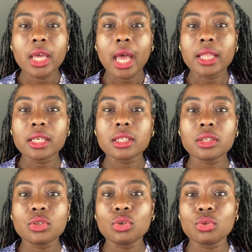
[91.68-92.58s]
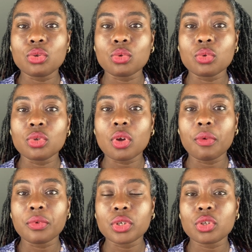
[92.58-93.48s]
And this is due to
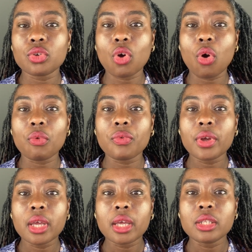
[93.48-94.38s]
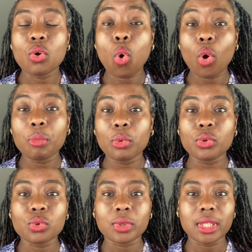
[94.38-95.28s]
conversion of the
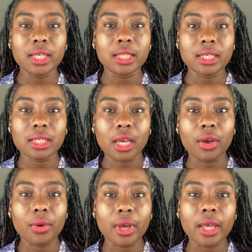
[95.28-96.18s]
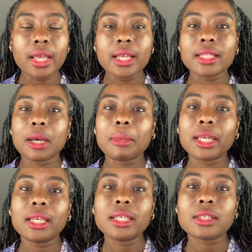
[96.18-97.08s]
hormones within this area that might
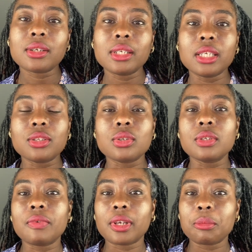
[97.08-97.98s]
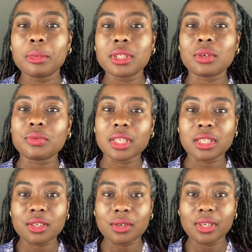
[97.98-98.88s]
later lead to development of
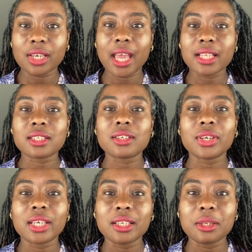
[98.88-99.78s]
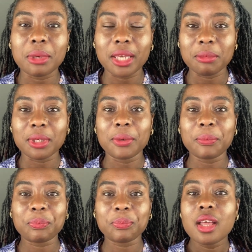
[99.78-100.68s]
testicular cancer in the baby.
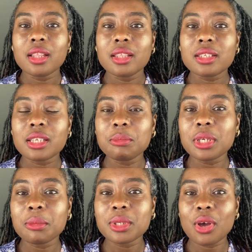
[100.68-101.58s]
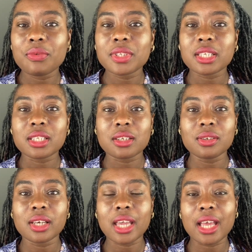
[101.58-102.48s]
The symptoms of
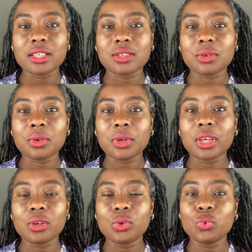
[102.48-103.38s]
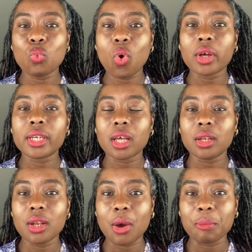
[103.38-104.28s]
testicular cancer include 1. A
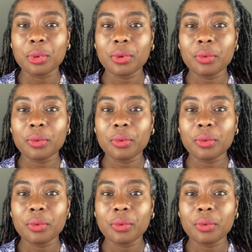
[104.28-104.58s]
lump.